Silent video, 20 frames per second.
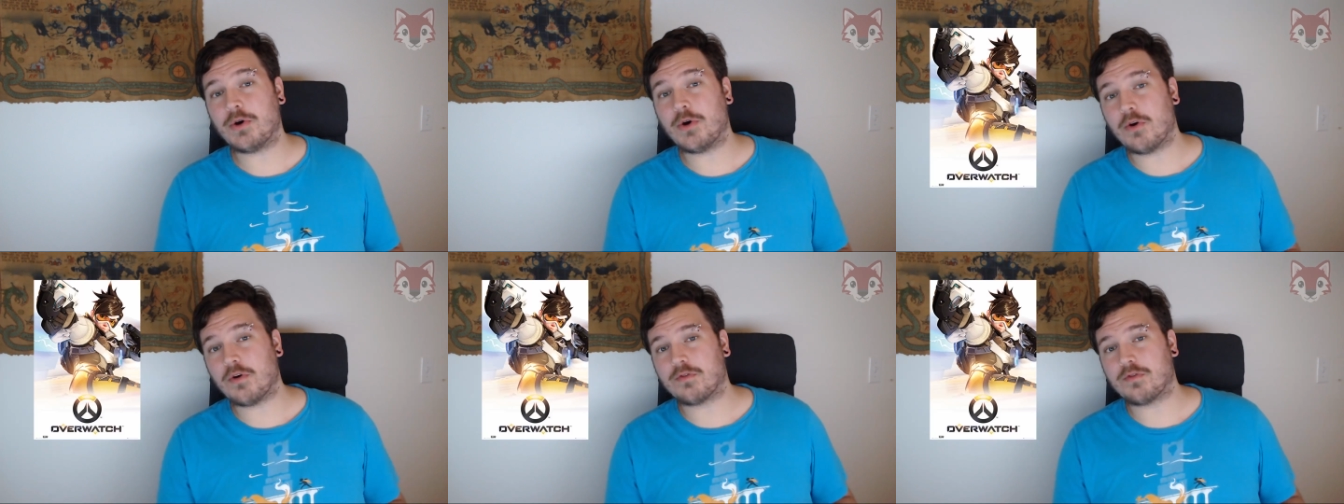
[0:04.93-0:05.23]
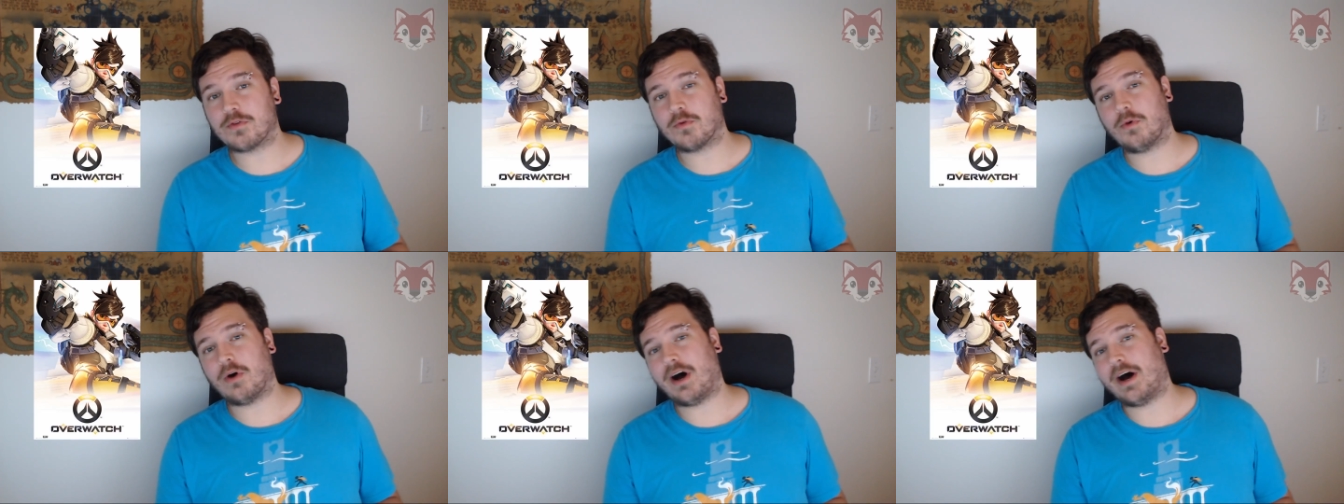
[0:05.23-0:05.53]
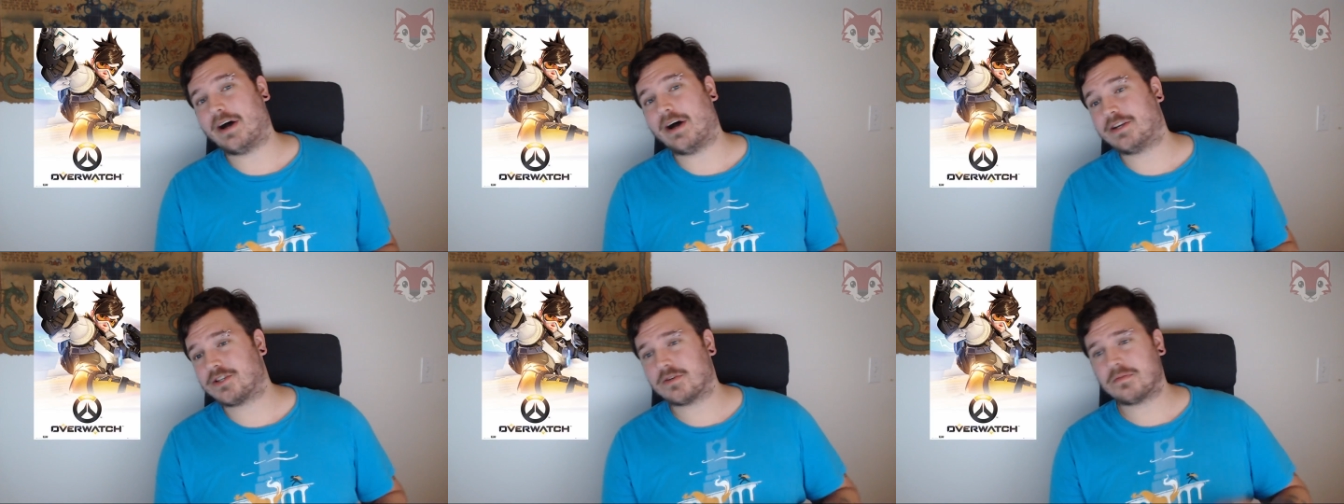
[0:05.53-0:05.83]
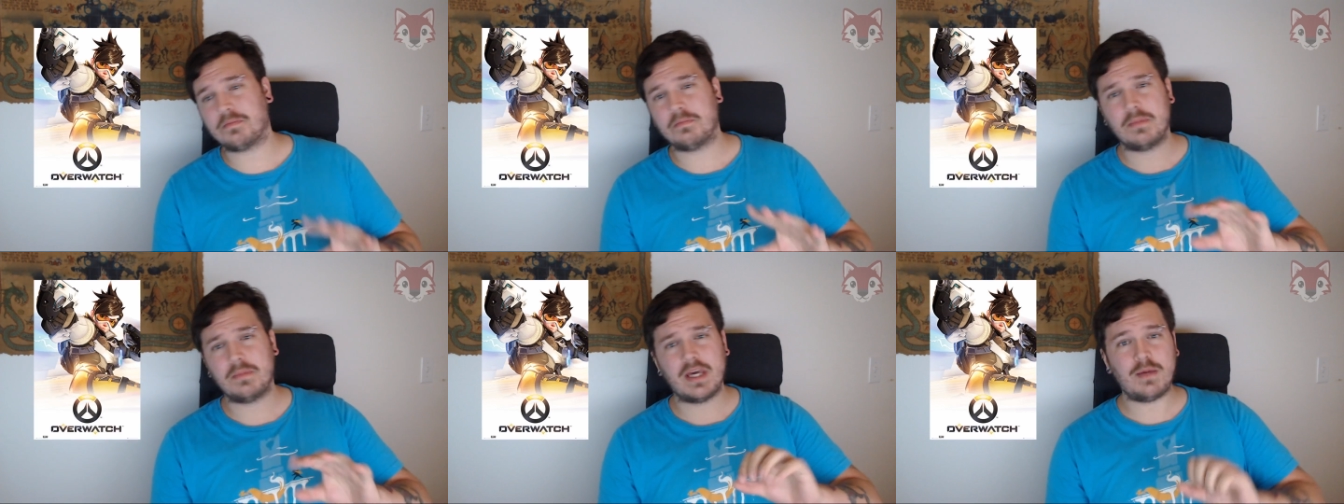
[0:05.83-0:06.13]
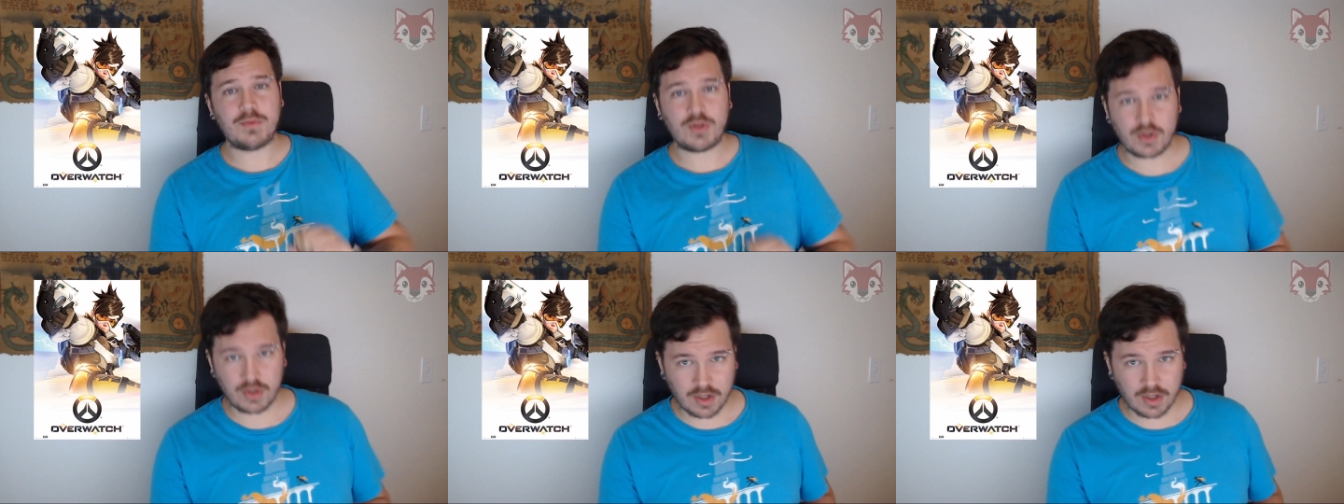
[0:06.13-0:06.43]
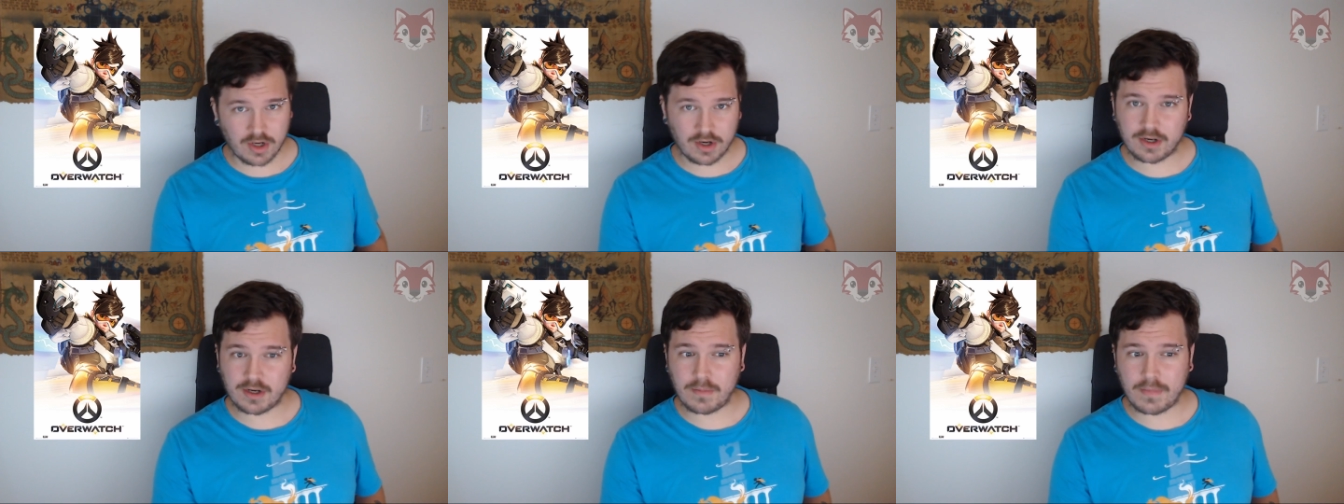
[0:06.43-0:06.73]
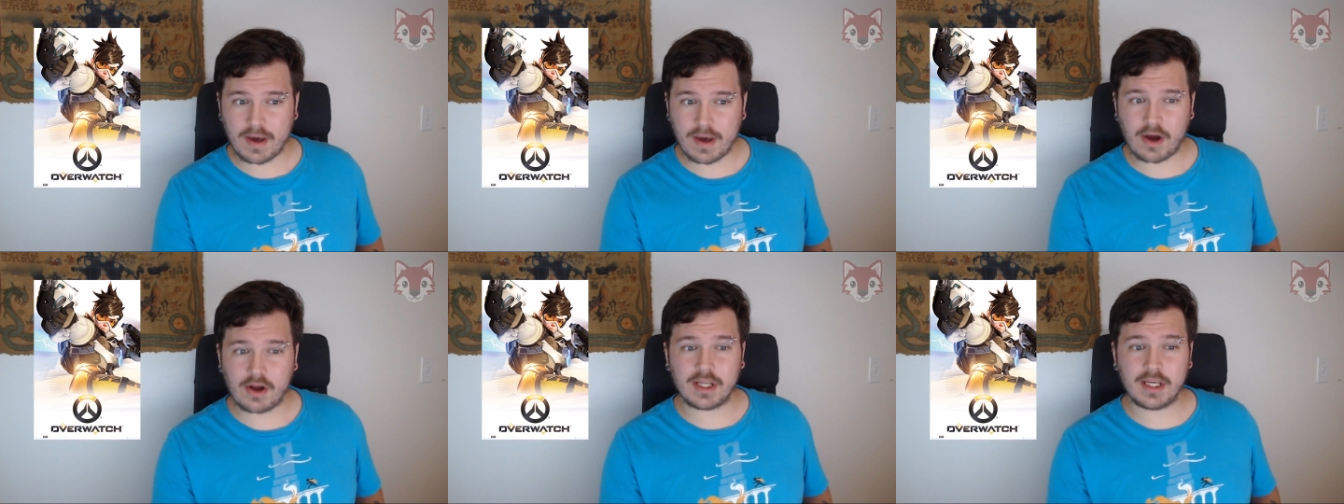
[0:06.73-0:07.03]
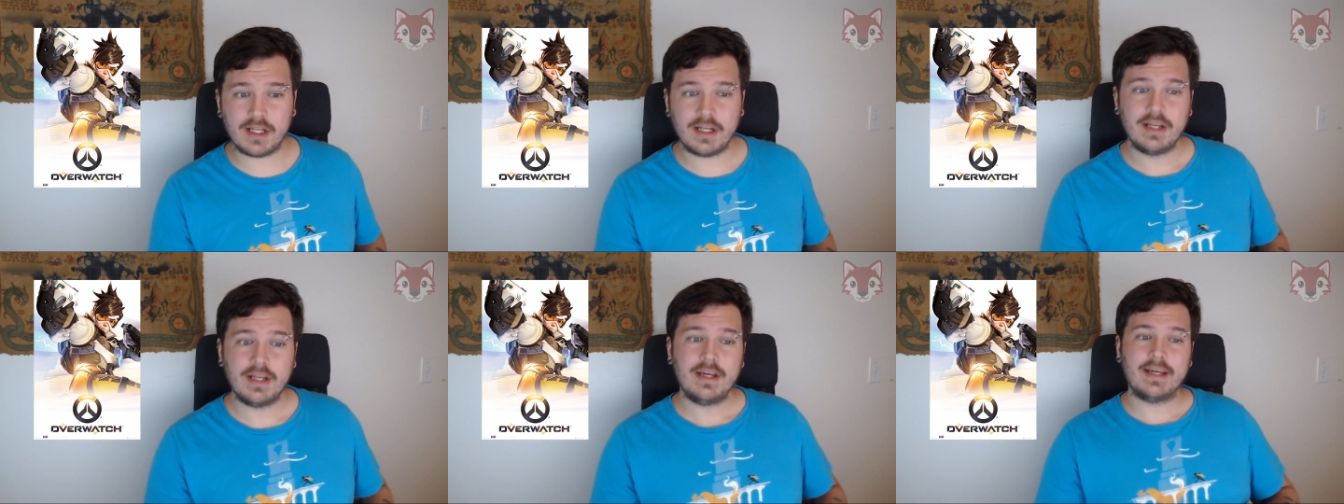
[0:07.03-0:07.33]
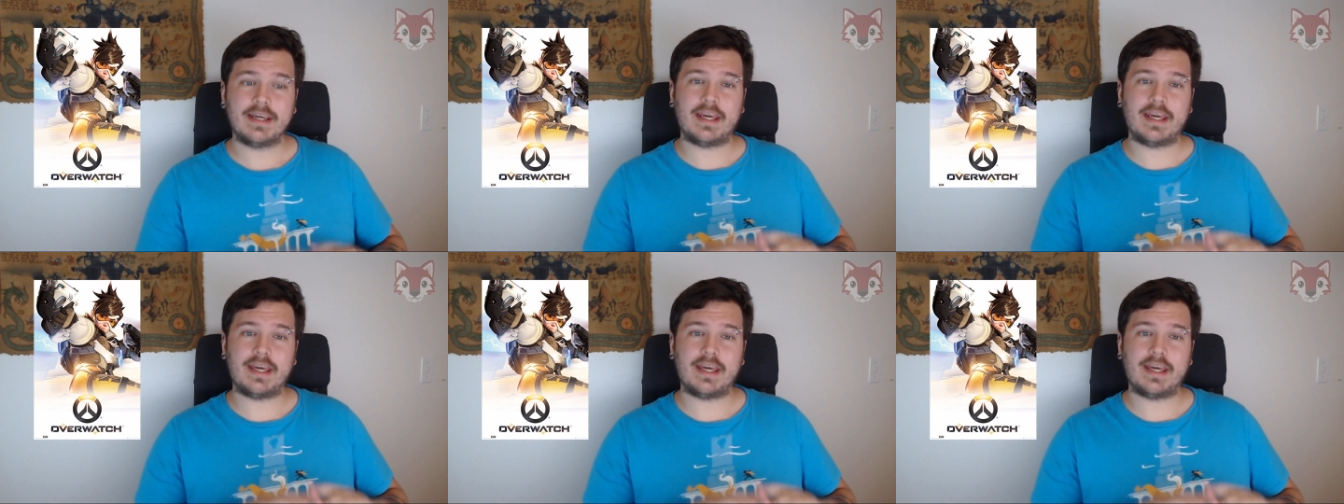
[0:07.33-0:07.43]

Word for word: Overwatch. Maybe you heard about it.